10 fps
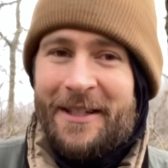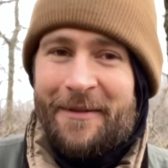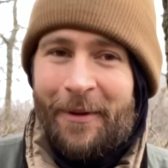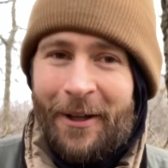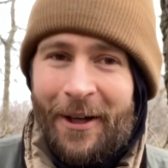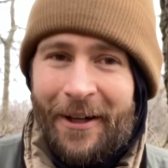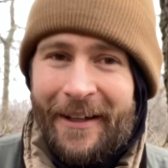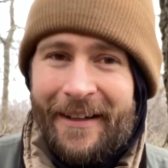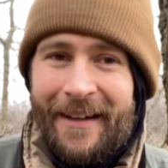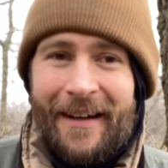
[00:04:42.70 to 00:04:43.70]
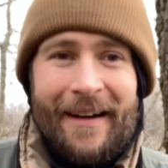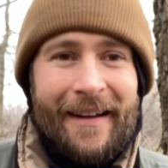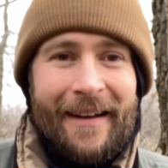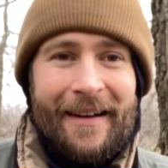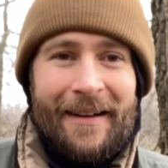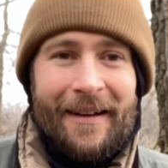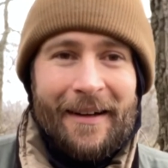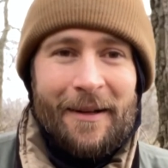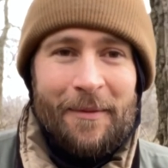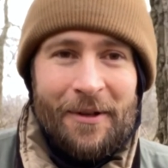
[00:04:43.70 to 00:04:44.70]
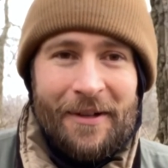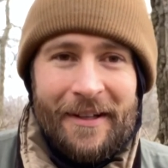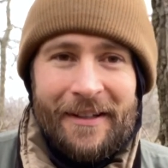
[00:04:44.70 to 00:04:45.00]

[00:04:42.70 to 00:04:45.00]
of belonging and a community